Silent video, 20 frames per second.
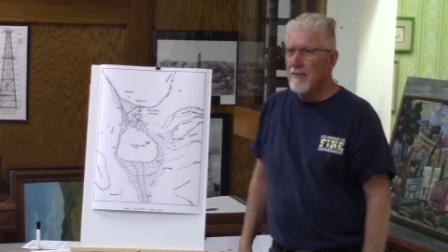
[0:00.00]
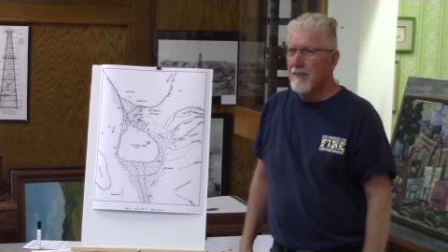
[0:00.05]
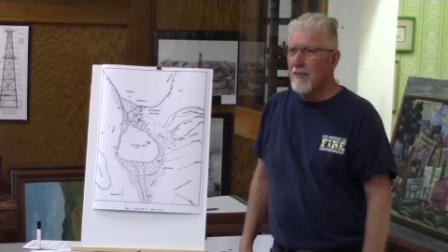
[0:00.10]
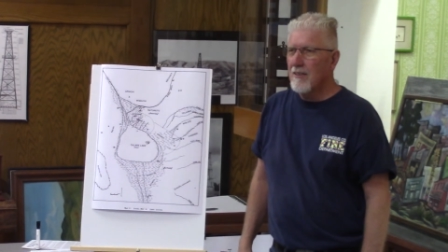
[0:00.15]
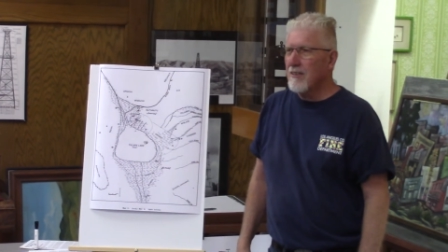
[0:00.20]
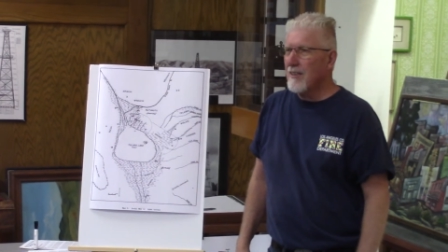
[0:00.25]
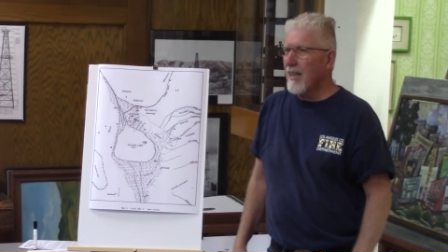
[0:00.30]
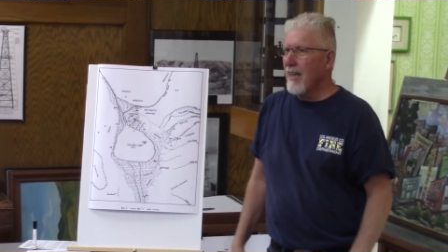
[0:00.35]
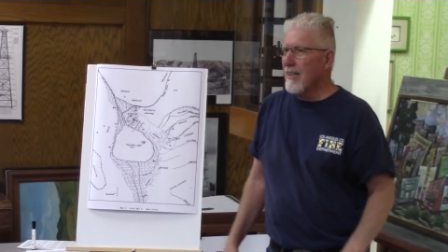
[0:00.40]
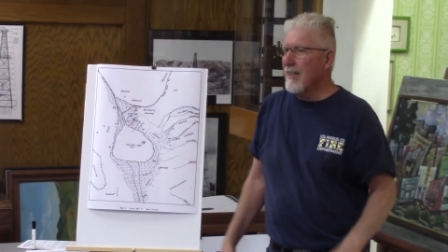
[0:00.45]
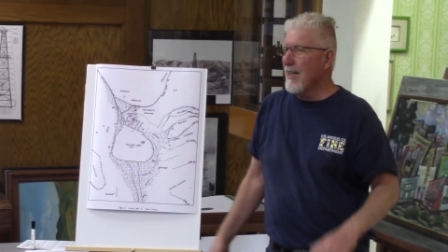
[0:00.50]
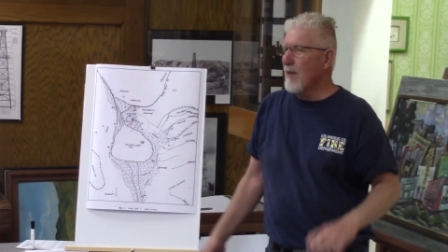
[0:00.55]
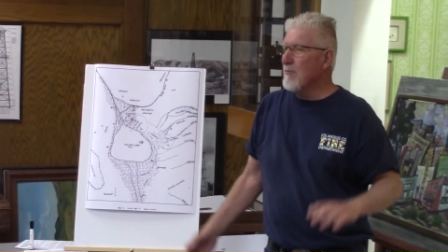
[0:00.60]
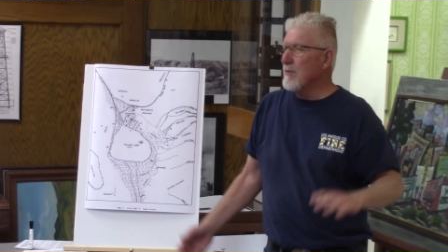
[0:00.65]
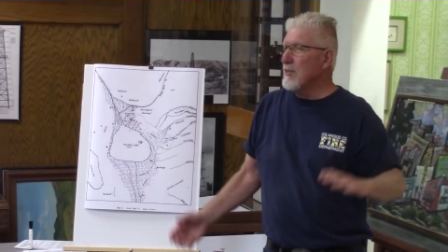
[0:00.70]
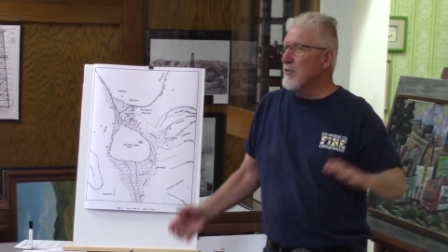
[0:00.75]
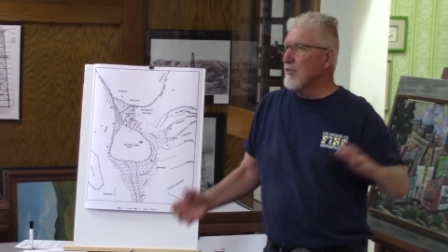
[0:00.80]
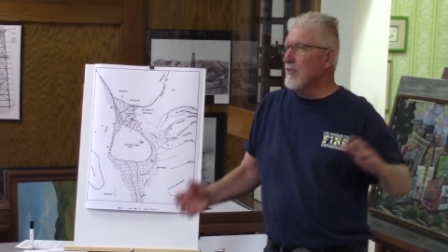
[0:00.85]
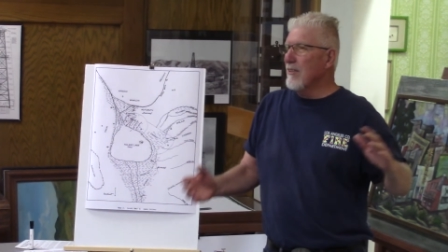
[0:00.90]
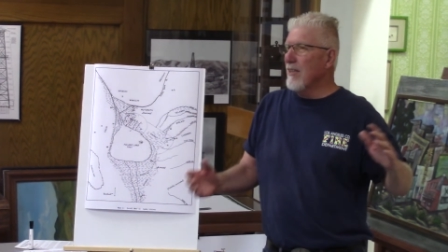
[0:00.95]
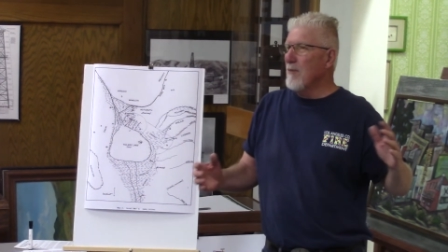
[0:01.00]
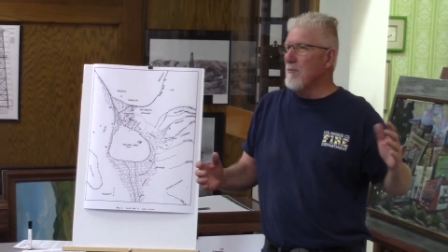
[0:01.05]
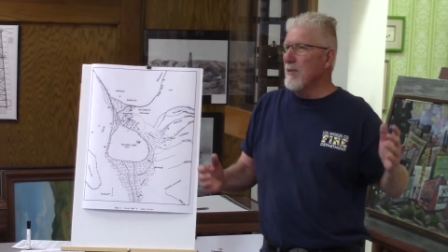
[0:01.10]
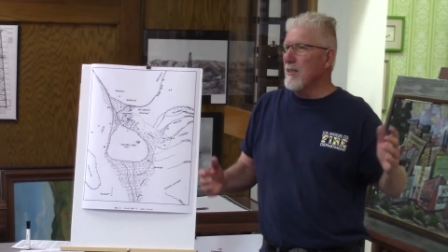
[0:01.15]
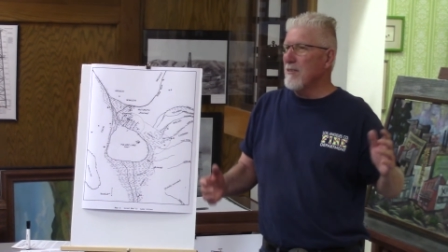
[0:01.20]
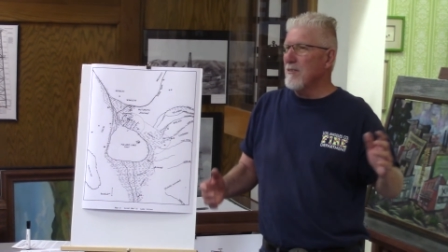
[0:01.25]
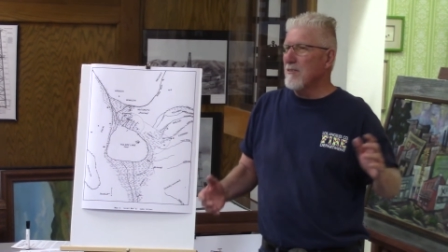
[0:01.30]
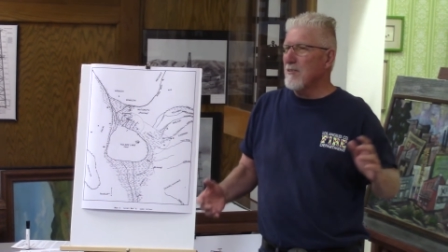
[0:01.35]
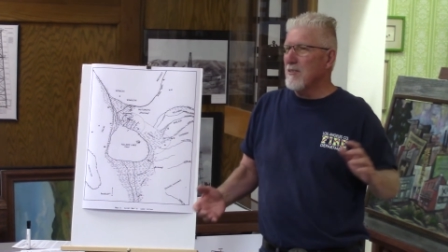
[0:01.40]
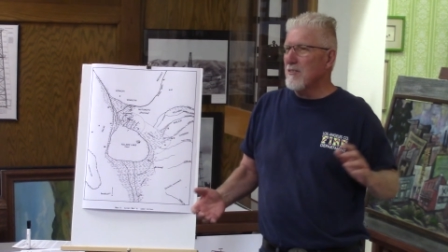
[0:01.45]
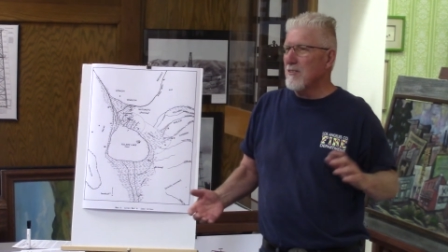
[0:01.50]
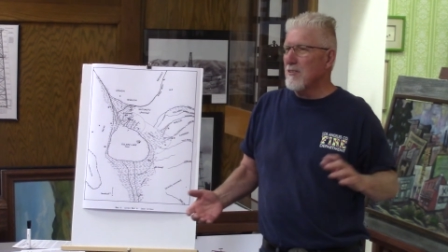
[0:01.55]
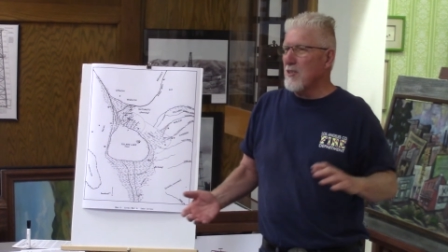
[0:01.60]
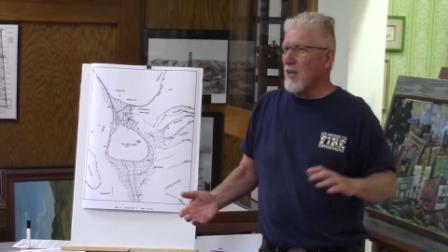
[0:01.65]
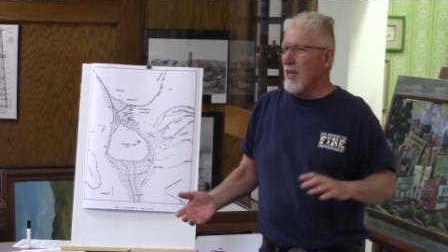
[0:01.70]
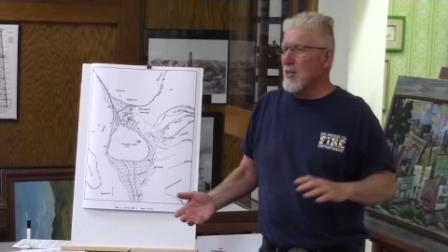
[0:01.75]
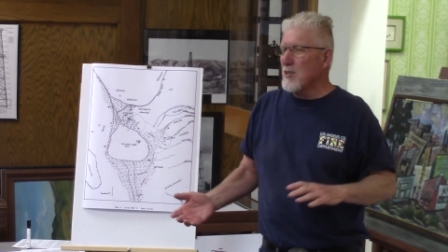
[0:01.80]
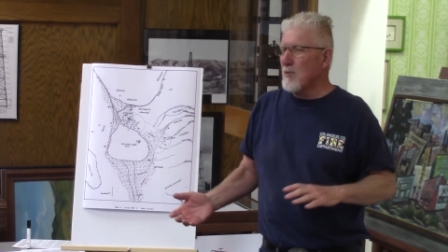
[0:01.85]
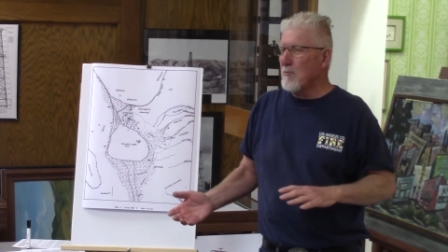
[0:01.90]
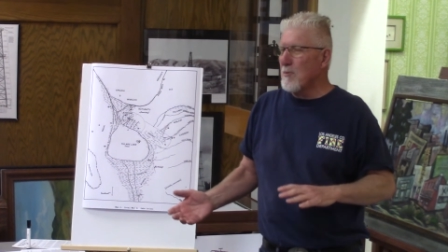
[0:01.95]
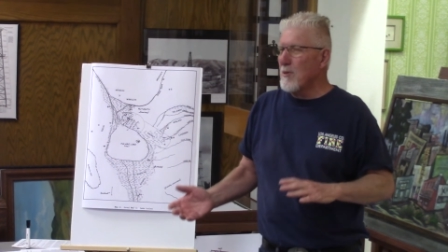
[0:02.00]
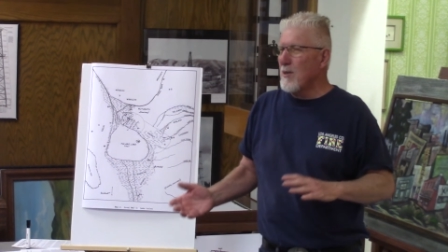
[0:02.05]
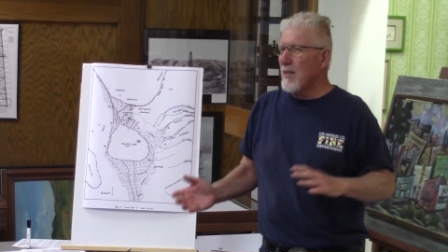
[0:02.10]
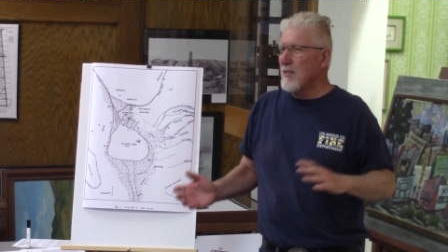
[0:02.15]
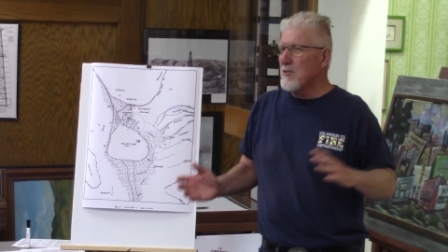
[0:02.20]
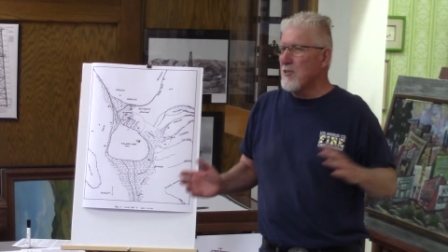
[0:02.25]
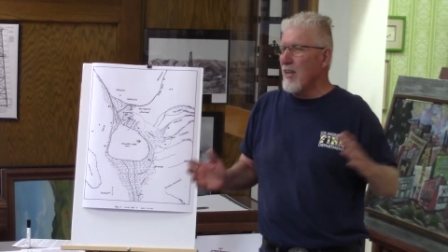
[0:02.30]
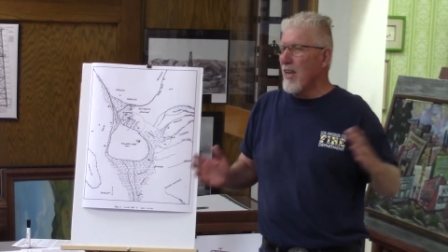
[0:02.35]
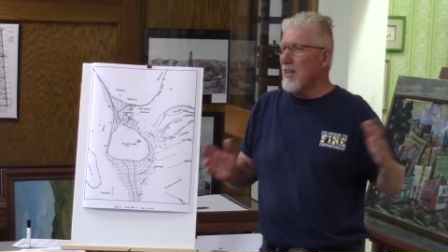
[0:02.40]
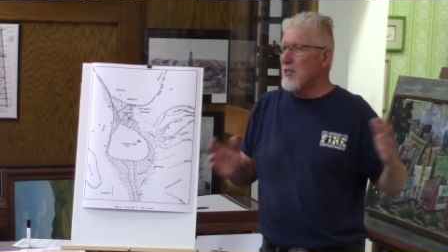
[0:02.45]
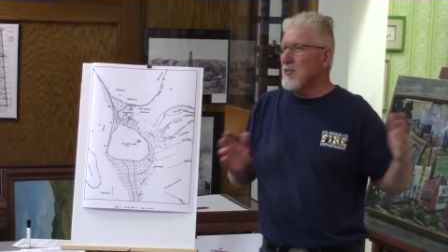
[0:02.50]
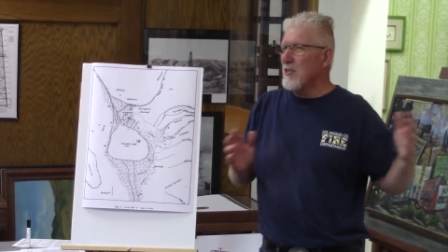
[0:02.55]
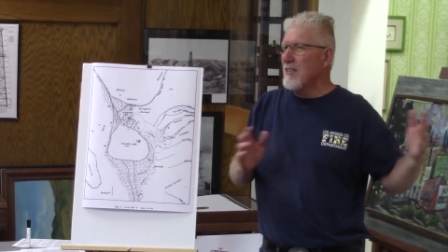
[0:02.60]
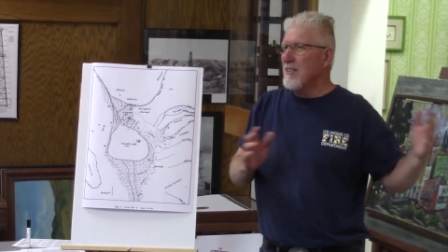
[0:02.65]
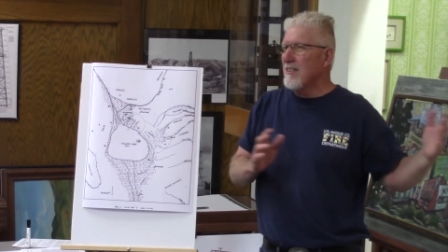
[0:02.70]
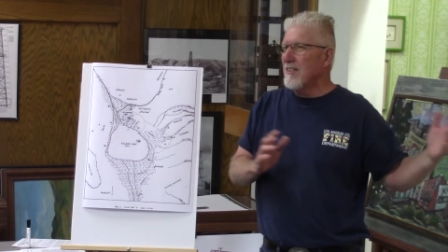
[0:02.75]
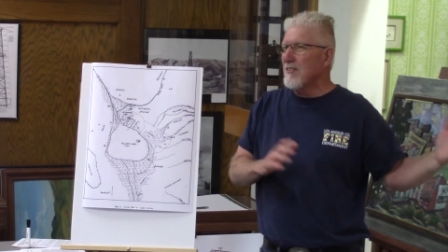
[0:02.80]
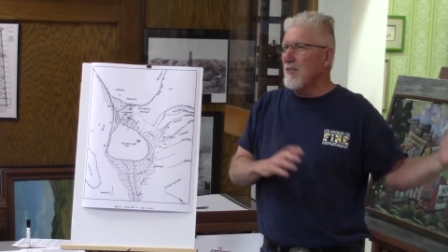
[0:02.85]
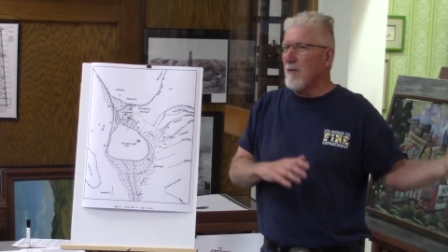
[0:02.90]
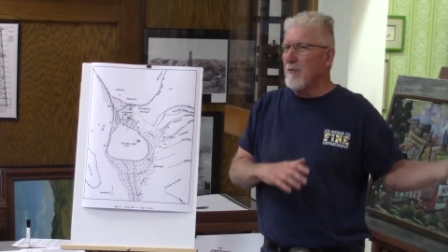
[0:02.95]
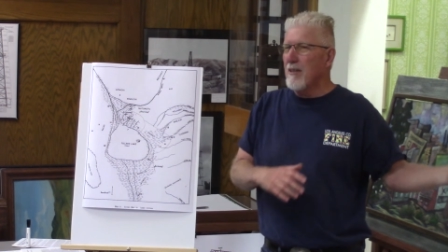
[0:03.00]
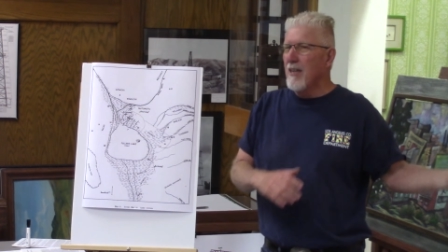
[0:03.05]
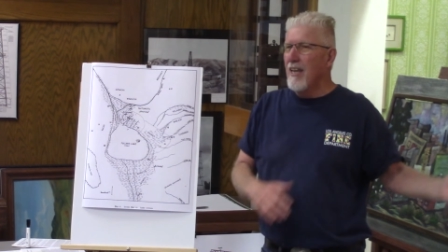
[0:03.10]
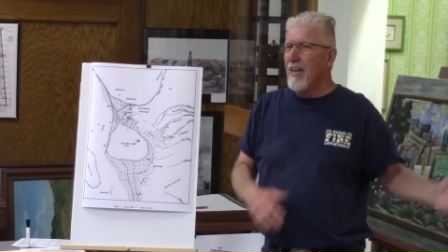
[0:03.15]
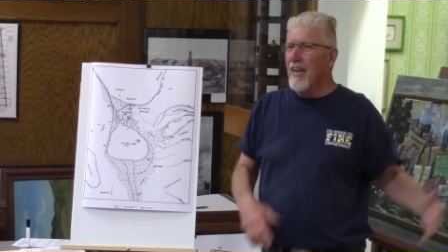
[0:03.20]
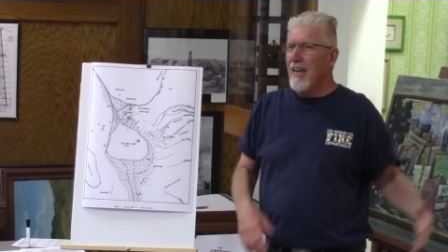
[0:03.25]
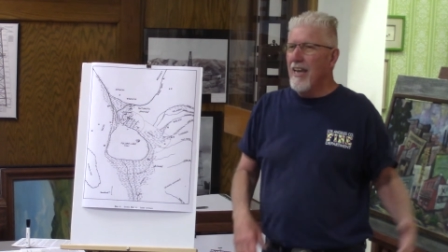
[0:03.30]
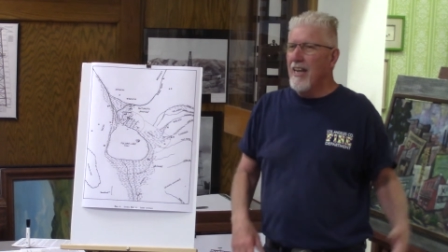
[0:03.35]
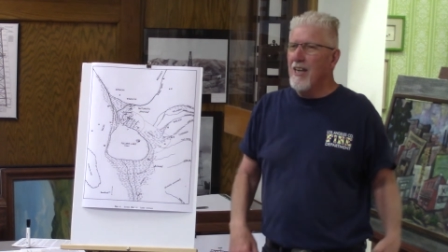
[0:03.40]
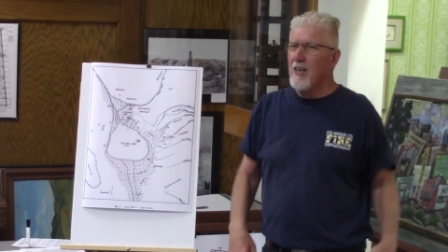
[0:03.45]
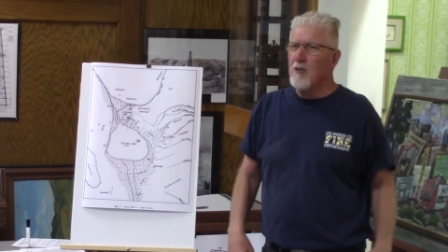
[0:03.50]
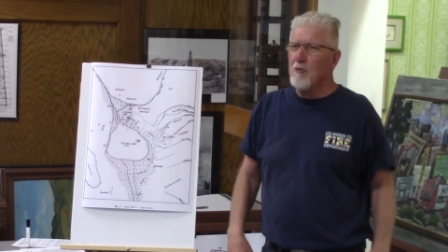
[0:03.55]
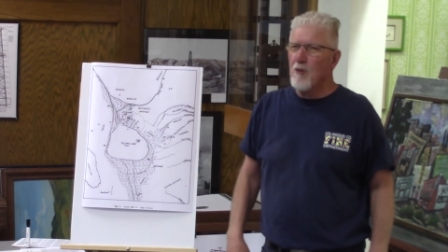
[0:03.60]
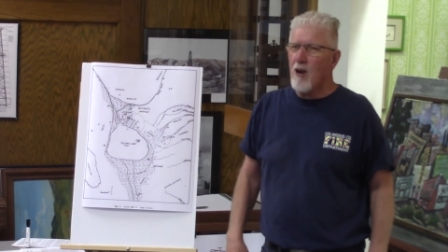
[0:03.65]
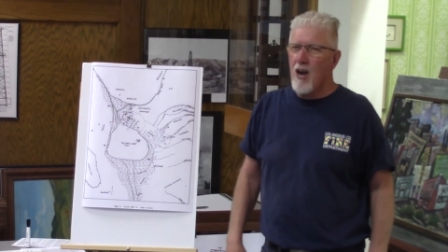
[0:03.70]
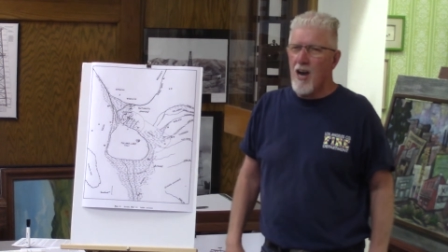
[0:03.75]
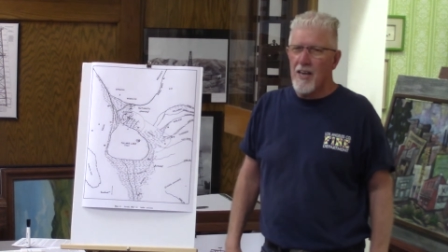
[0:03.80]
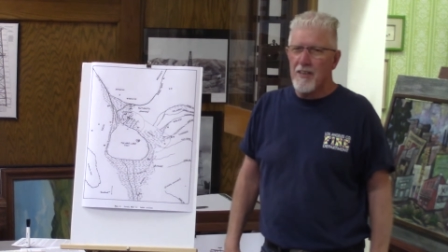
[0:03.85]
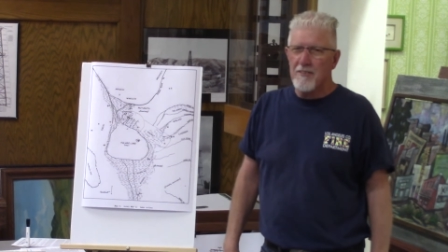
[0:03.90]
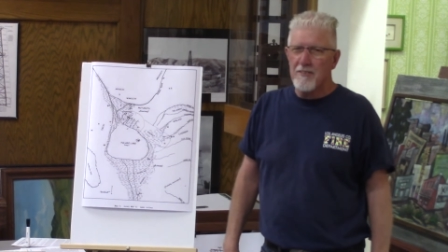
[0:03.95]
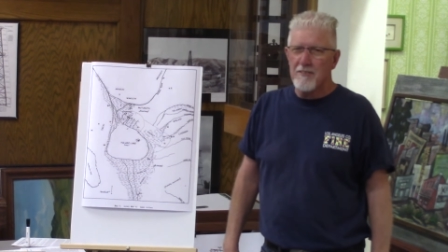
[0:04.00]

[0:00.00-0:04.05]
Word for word: Okay, let me let me change the pronunciation. Huron.